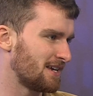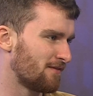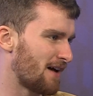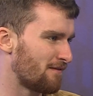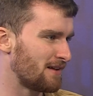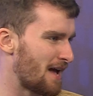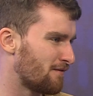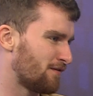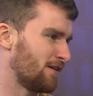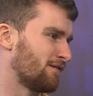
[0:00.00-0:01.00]
of having
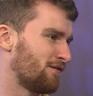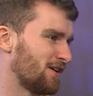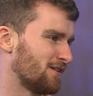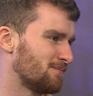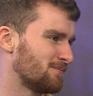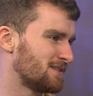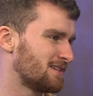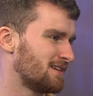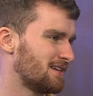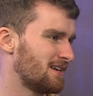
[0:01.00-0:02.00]
everything filmed
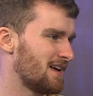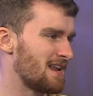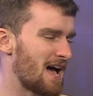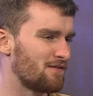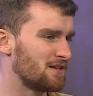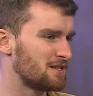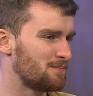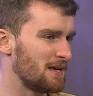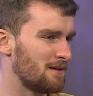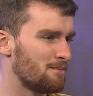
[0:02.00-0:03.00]
and having to
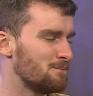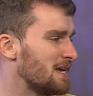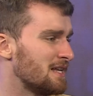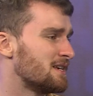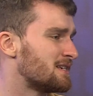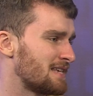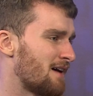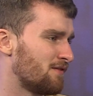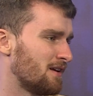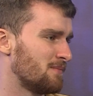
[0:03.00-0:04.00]
be media
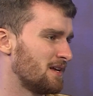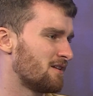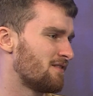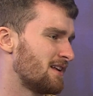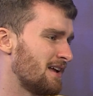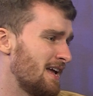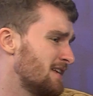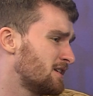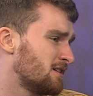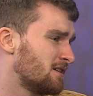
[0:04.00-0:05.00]
savvy and media ready. It's
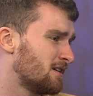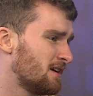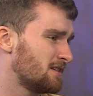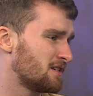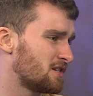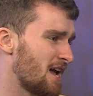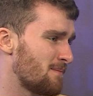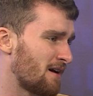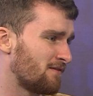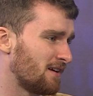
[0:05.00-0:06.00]
a shame,
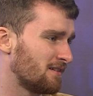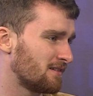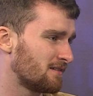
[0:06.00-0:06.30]
I think.